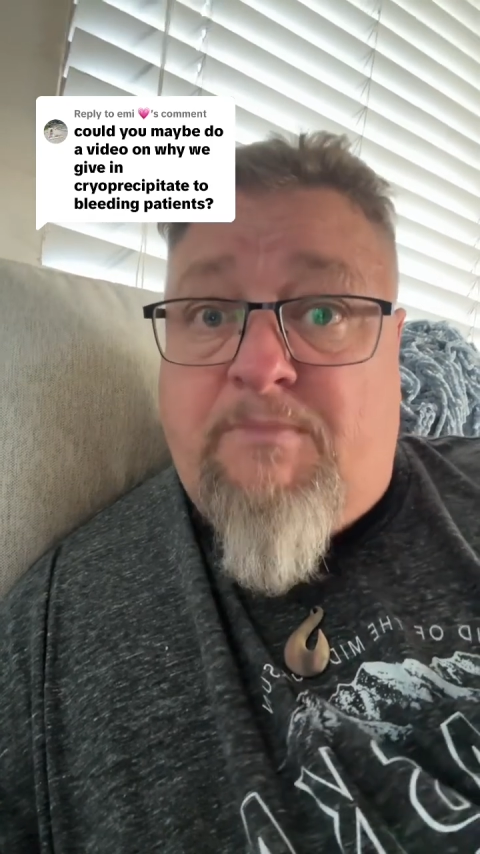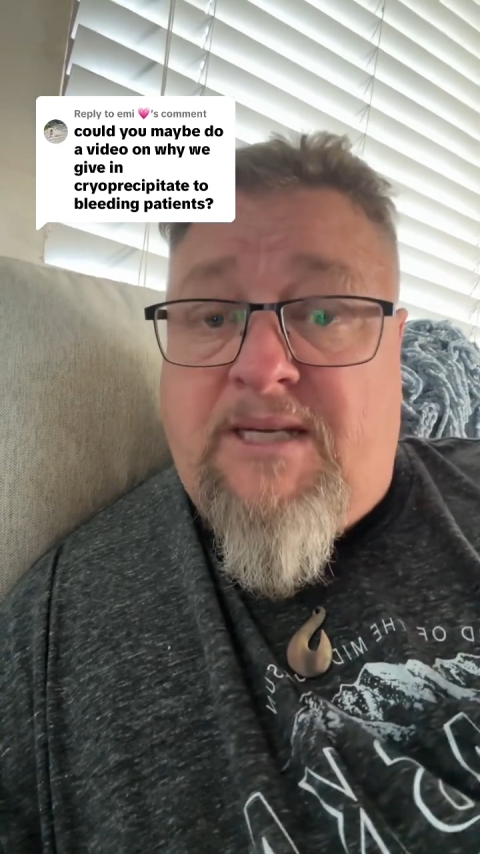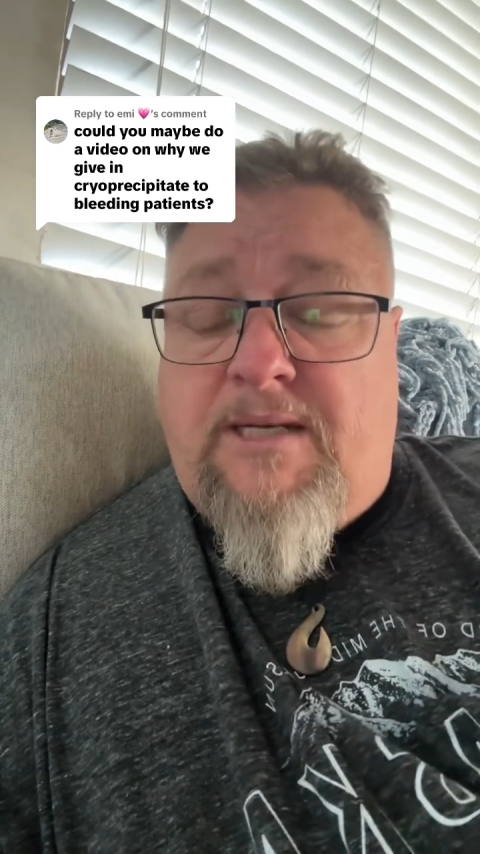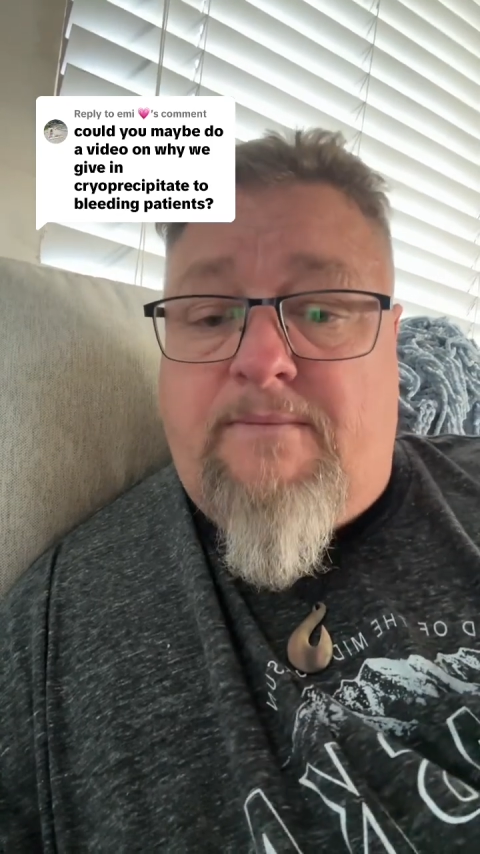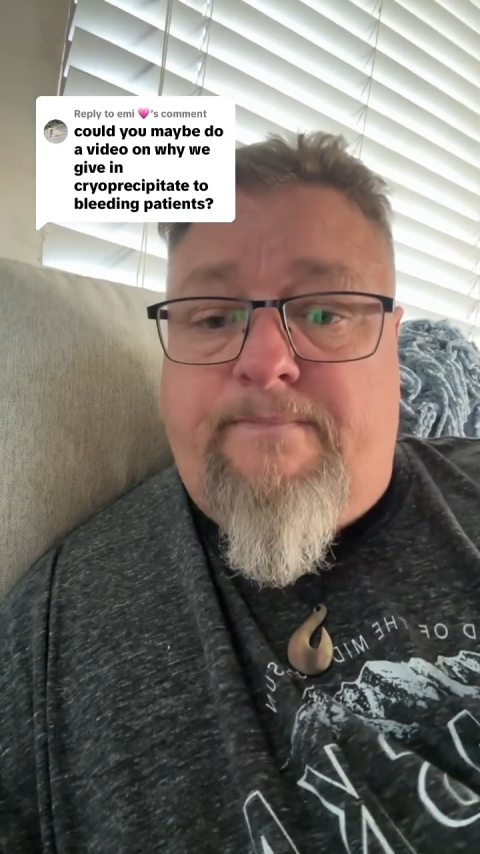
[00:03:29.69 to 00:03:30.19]

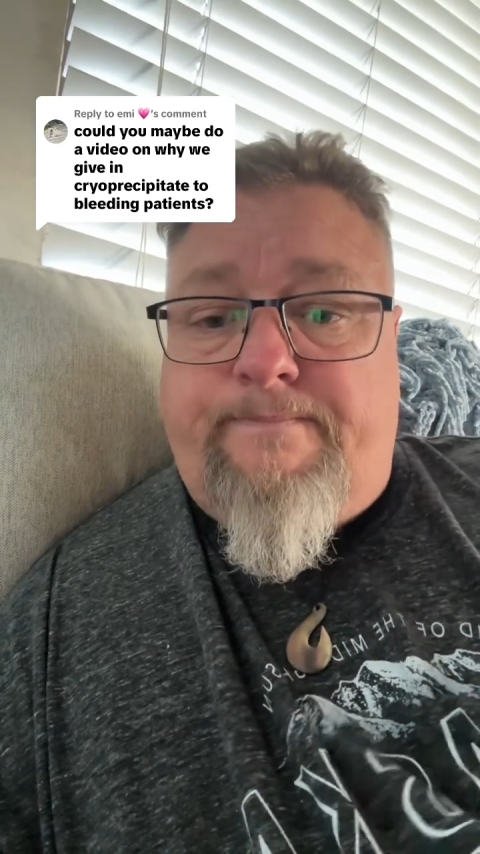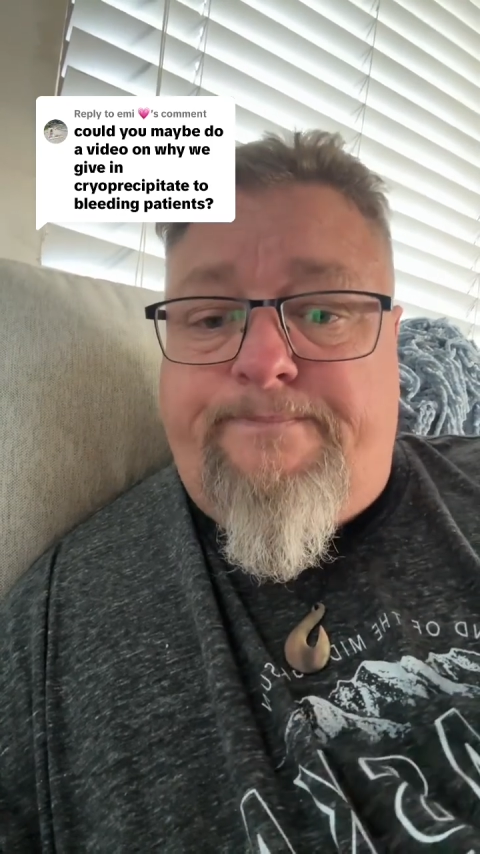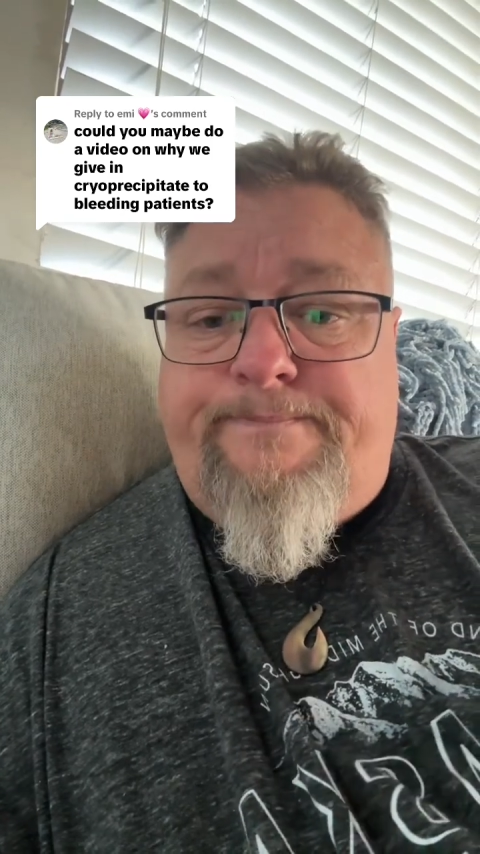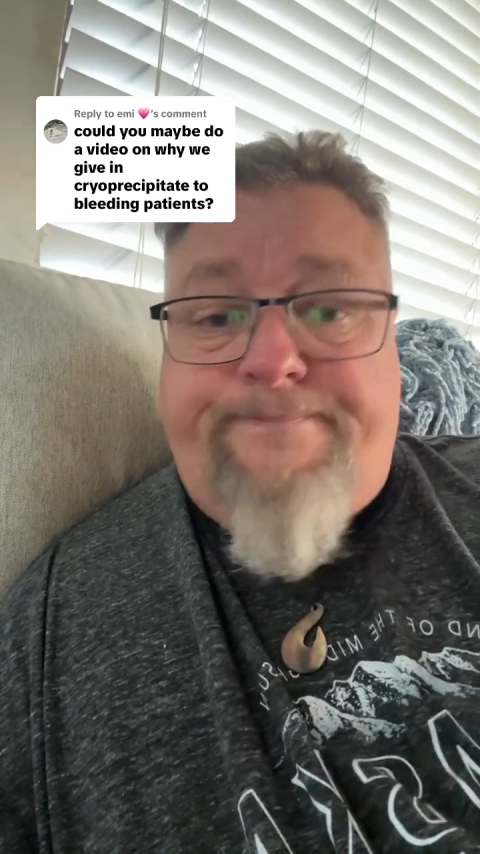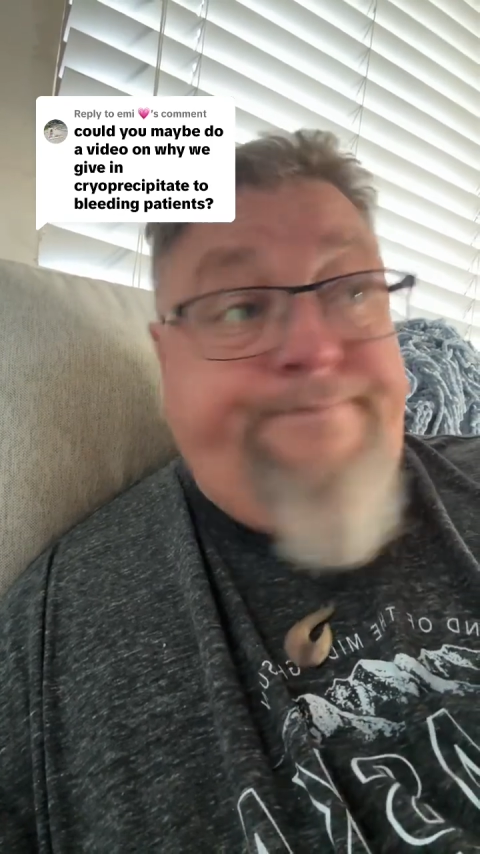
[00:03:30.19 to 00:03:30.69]
bleed.
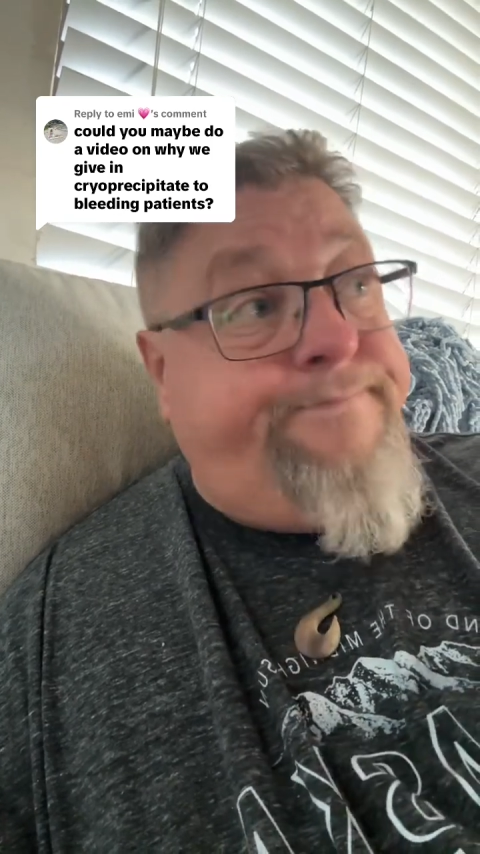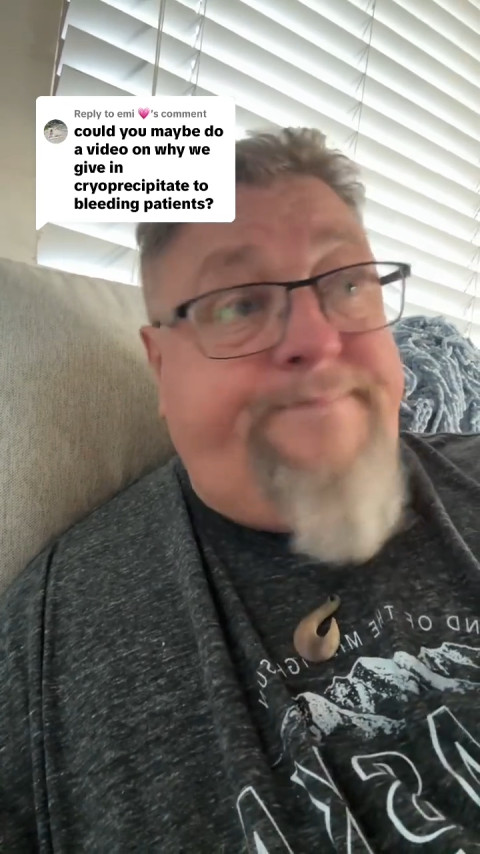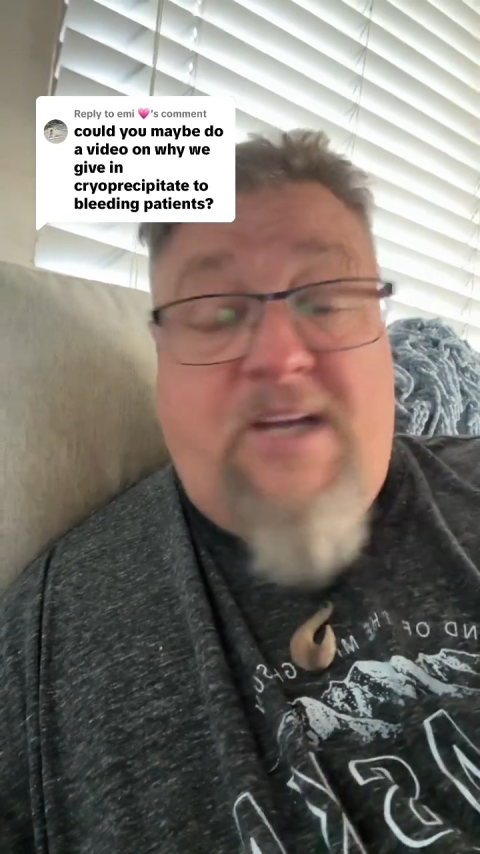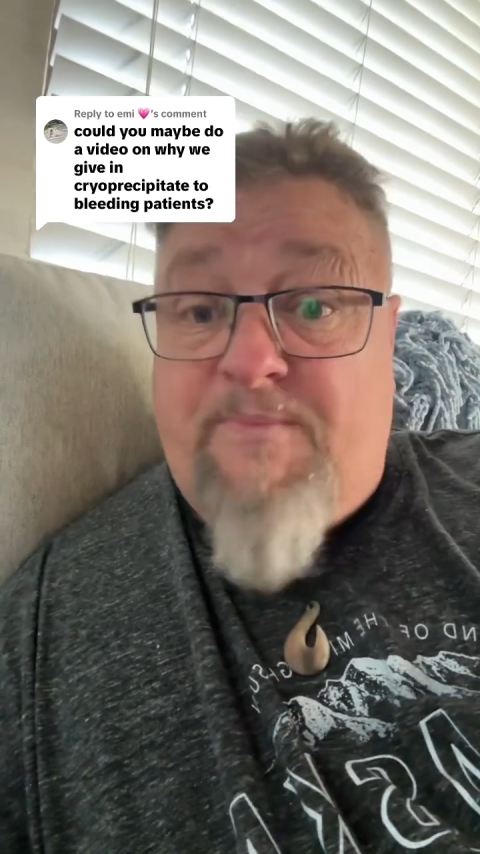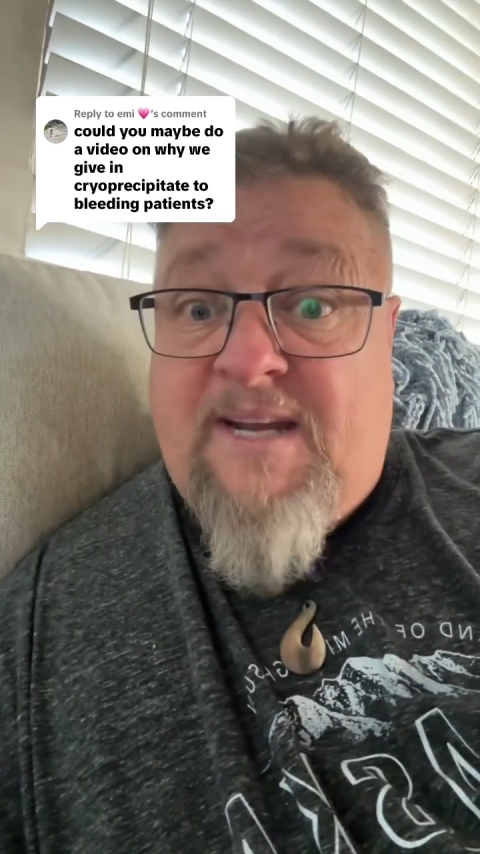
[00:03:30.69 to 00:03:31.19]

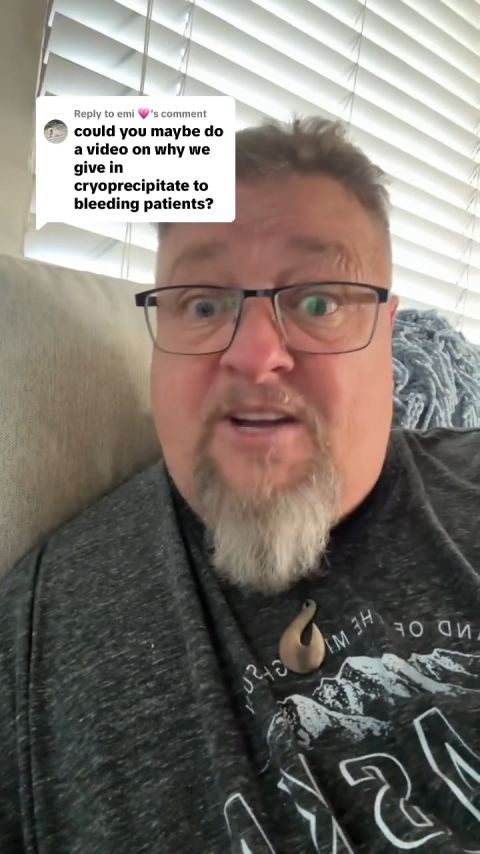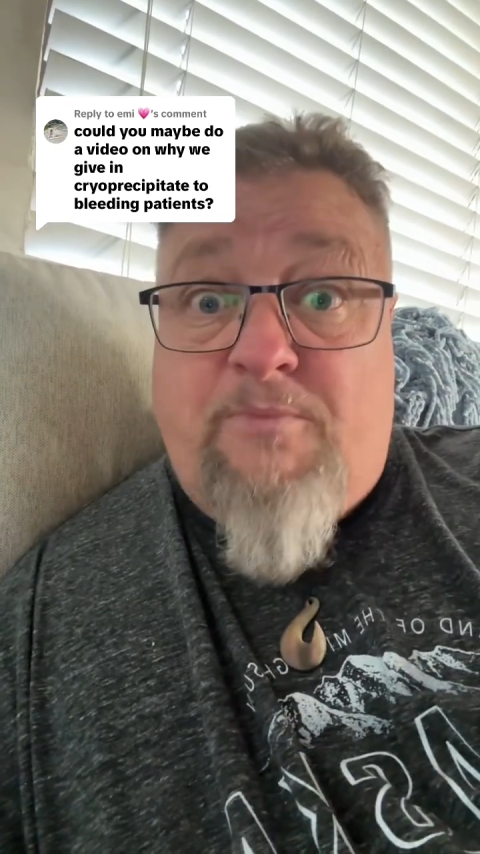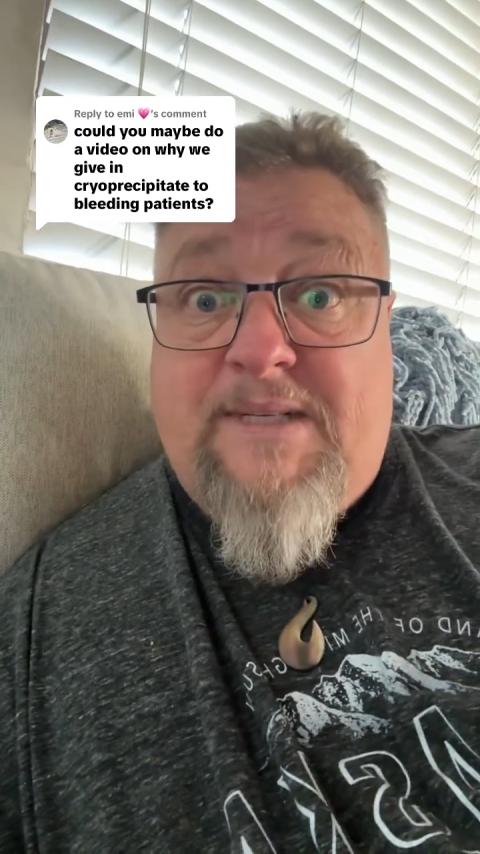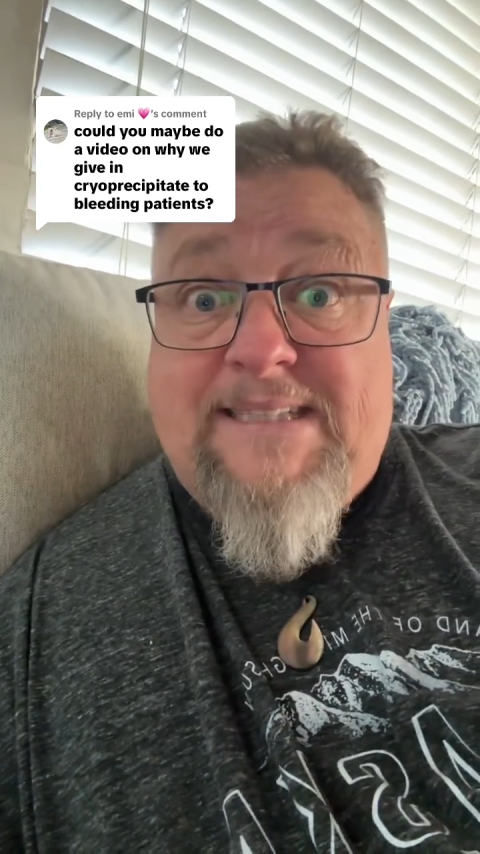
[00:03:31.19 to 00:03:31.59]
Hope that helped.